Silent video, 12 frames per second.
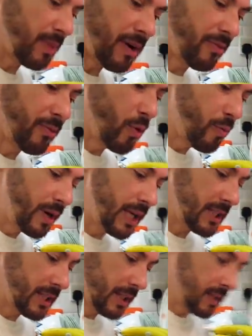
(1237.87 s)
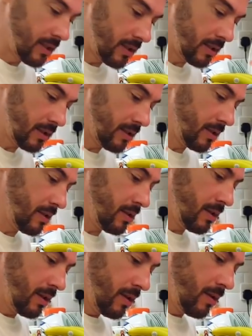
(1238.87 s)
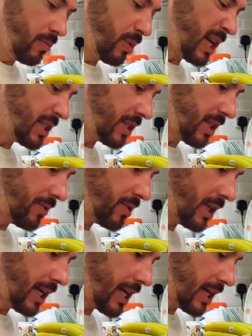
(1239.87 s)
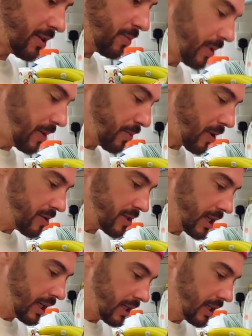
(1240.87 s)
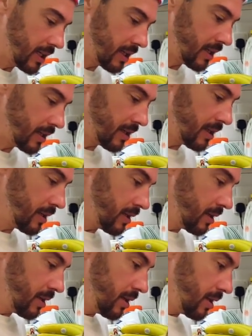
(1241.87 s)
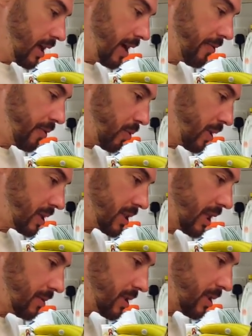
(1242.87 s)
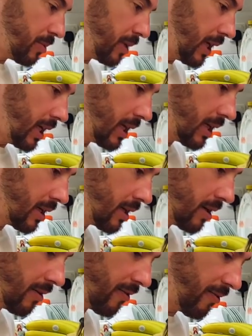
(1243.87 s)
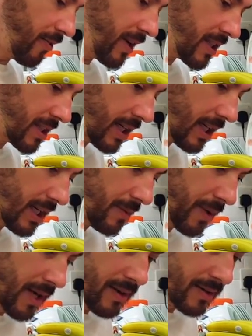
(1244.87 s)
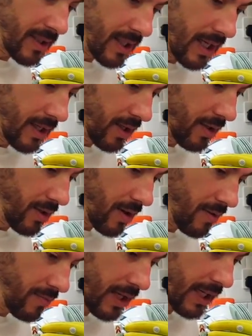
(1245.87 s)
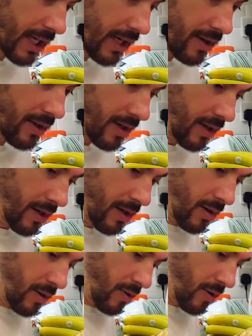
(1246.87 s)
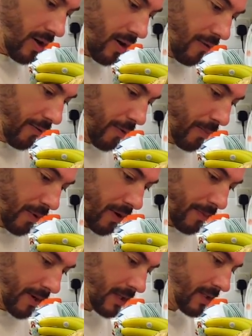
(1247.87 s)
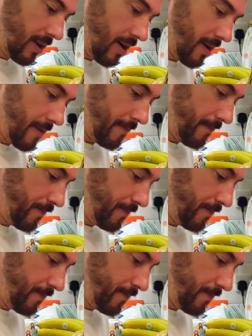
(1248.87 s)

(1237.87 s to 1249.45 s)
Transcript: about 4 minutes, but that just gives you that extra bit of protein that everyone seems to be fascinated about, saying that you can't really get it on a whole food plant-based diet.